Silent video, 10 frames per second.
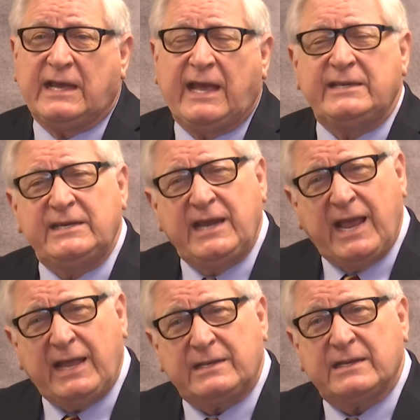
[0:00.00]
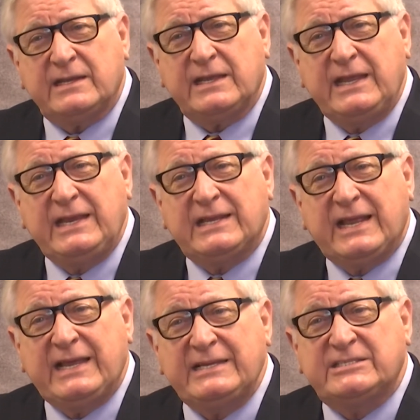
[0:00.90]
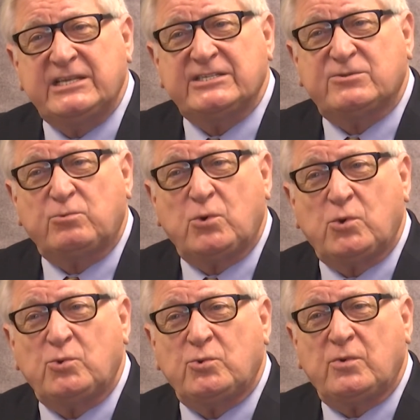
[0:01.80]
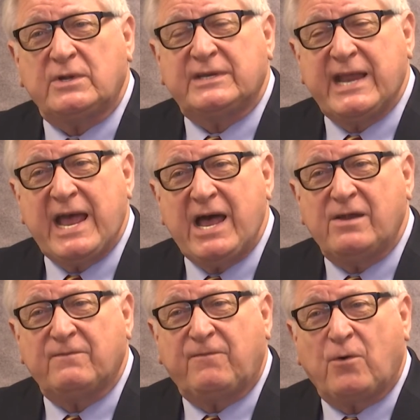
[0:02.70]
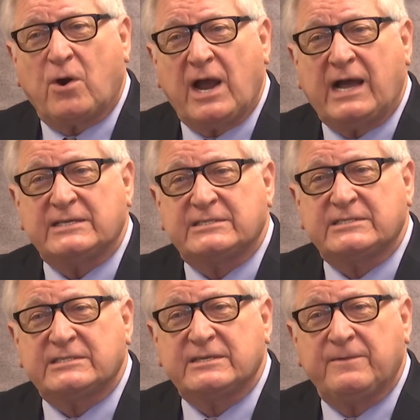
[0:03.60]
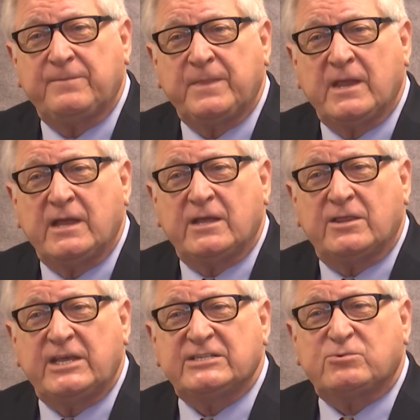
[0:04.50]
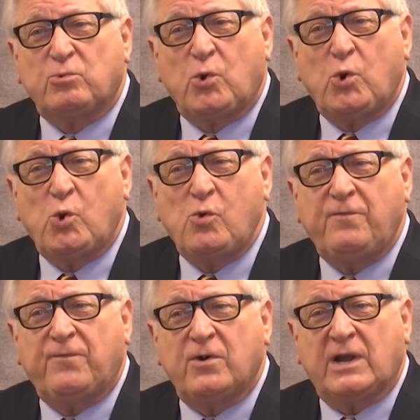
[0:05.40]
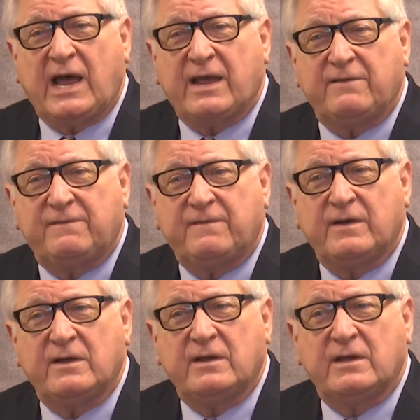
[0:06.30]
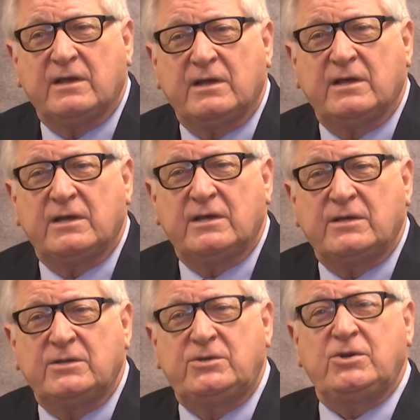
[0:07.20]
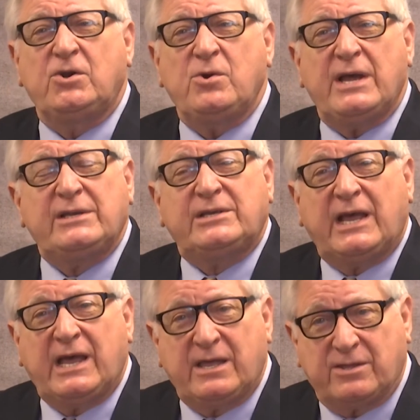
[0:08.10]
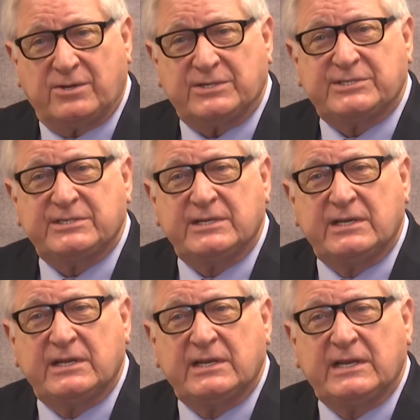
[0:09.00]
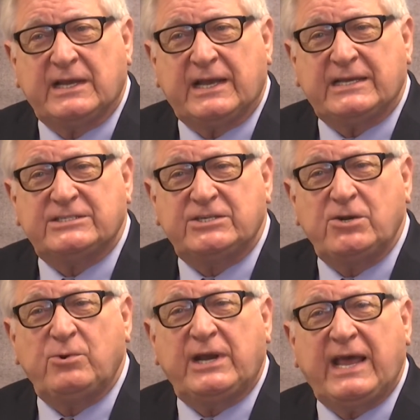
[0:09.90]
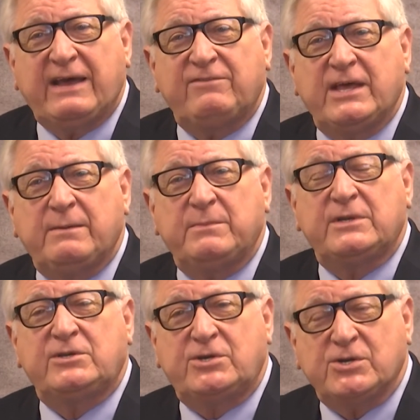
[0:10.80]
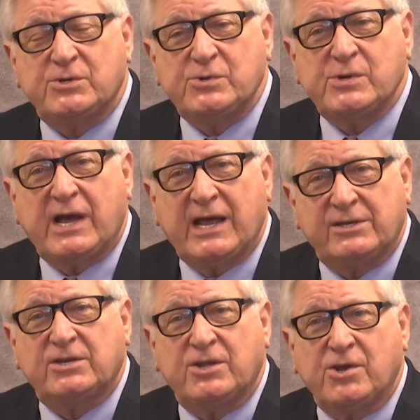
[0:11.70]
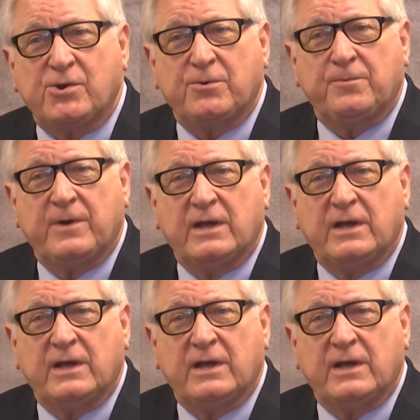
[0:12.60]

And yet, he lays this rule down for us this rule for life do unto others as you would have them do unto you.